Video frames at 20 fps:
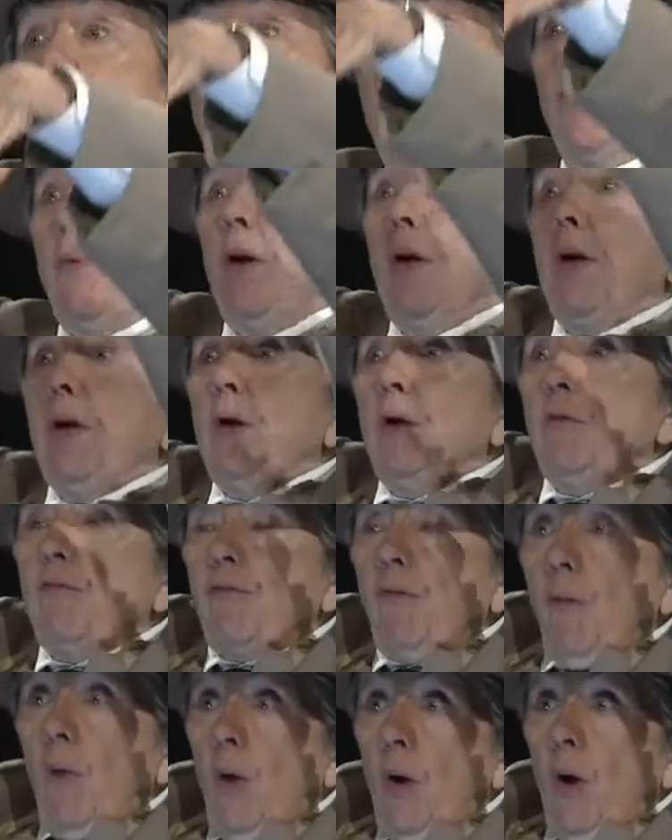three,
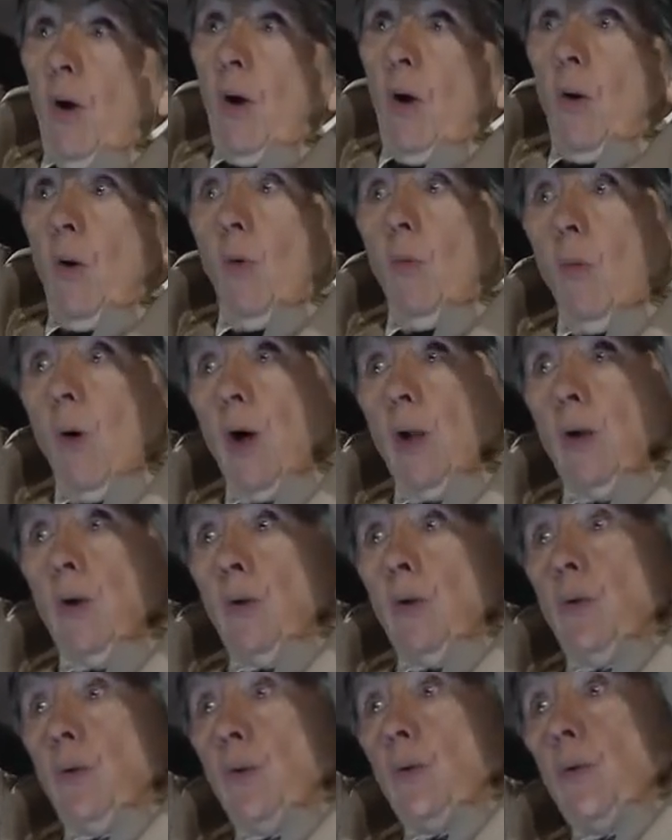four,
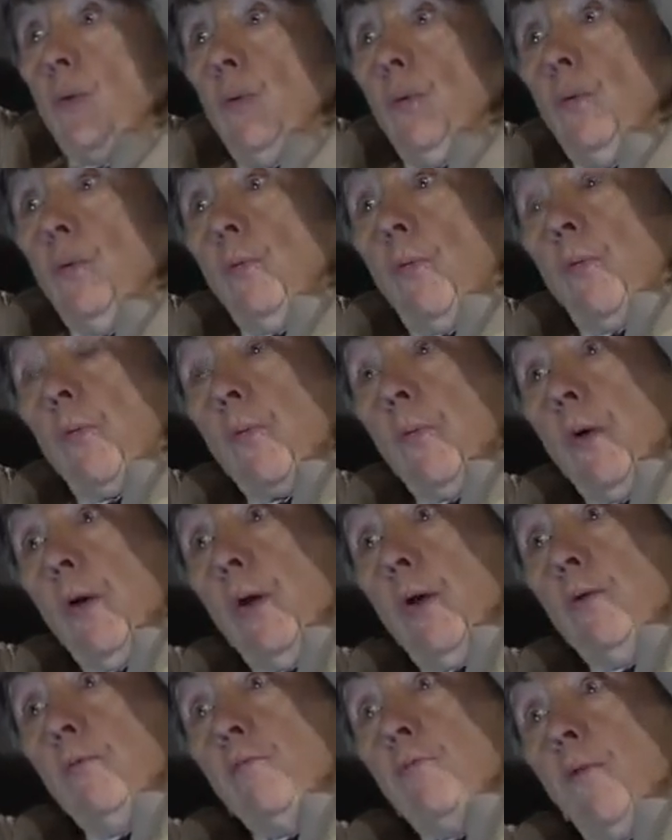one, two,
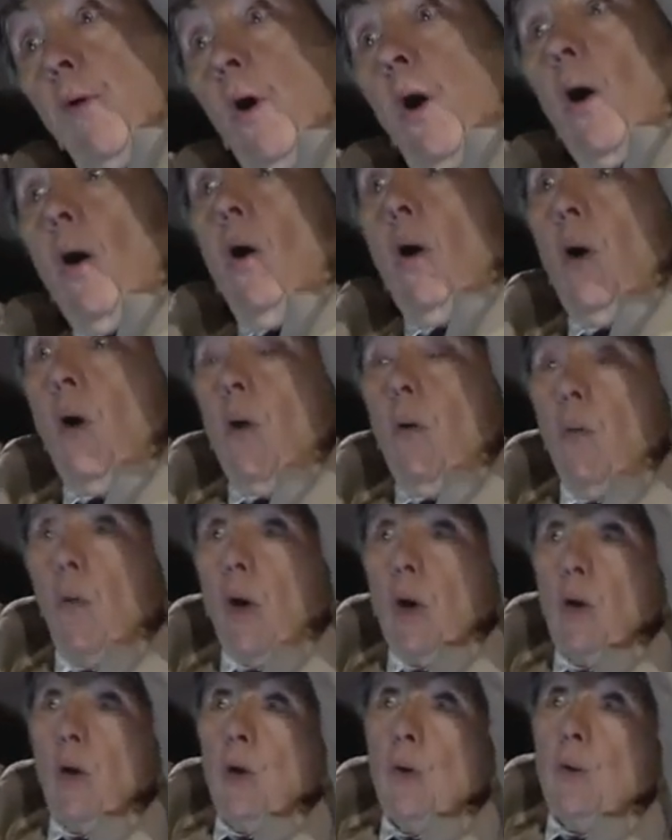three, four,
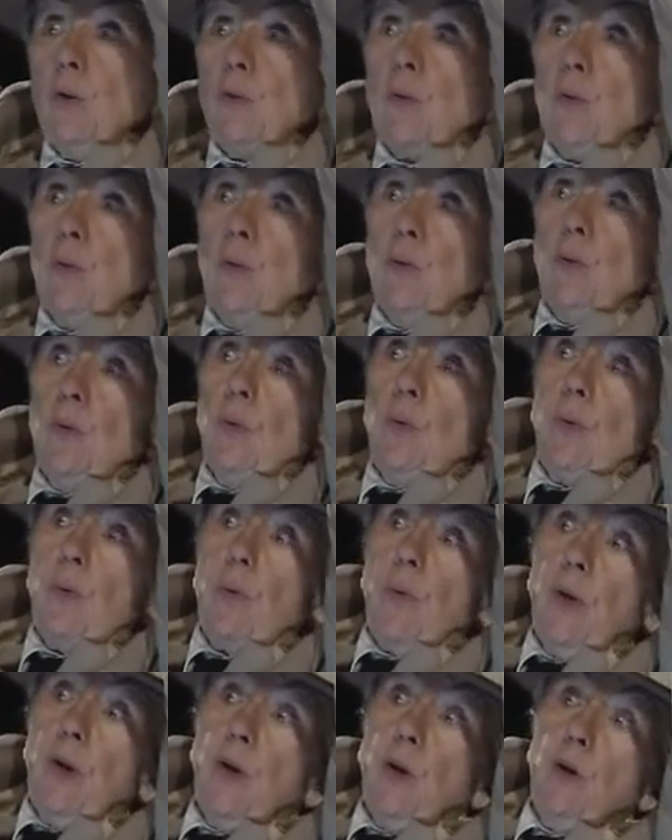one, two,
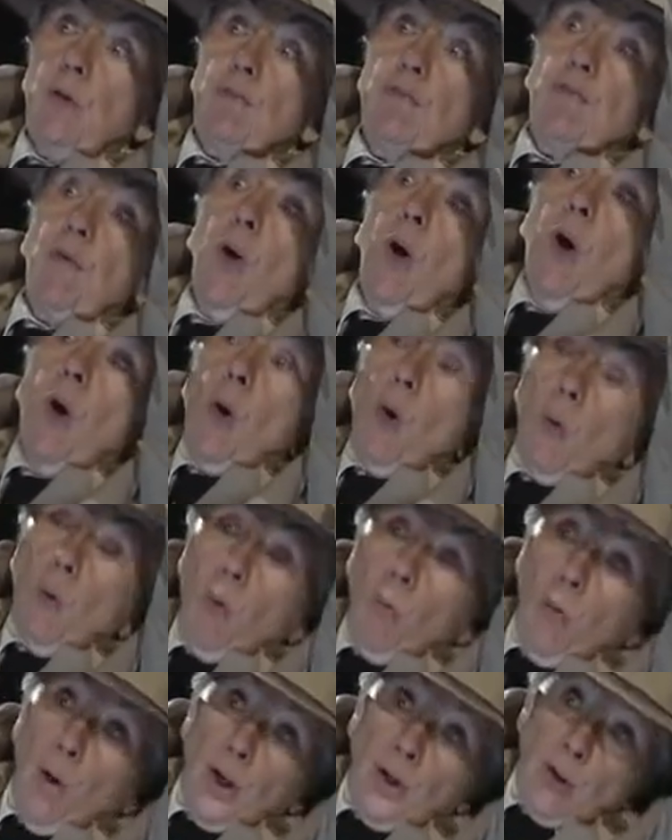three, four,
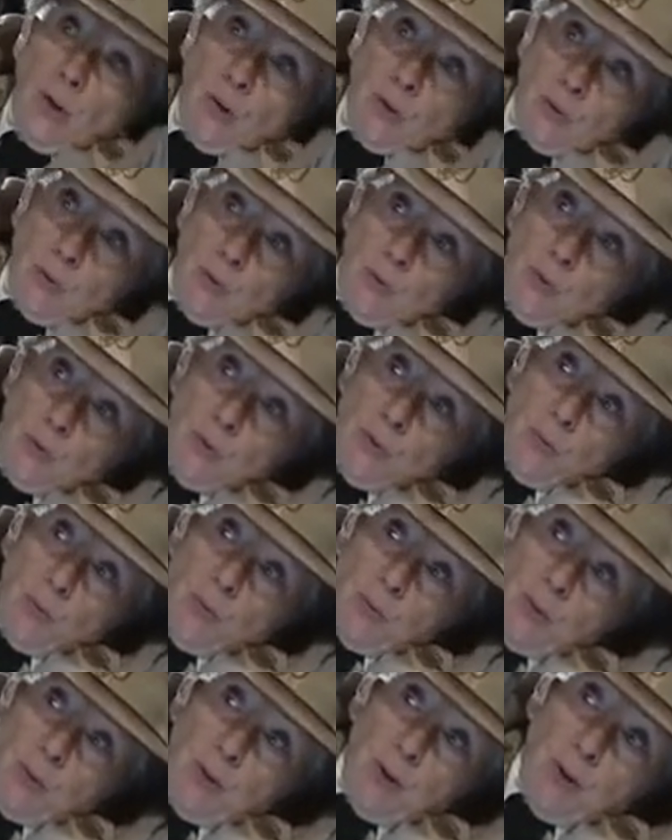one, two,
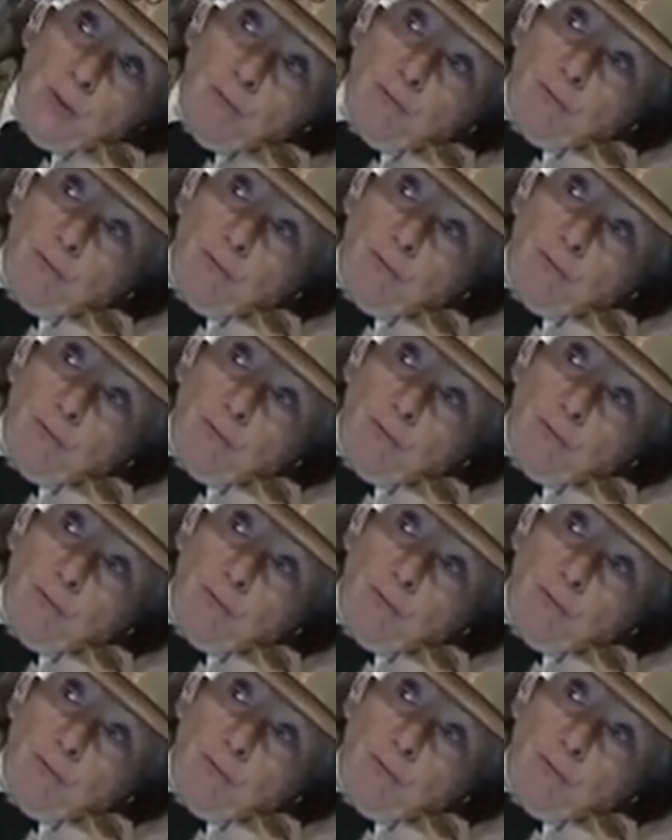three,